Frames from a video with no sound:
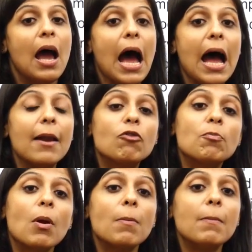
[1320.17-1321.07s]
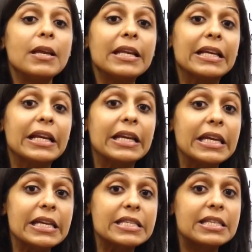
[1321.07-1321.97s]
and would probably
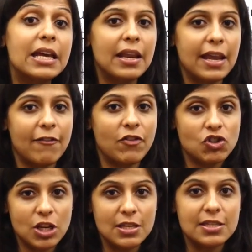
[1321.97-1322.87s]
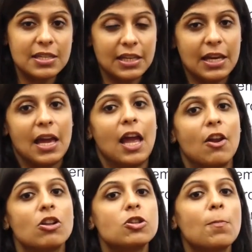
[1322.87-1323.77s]
increase their efficiency and
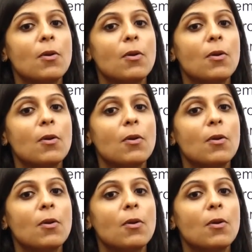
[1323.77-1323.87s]
also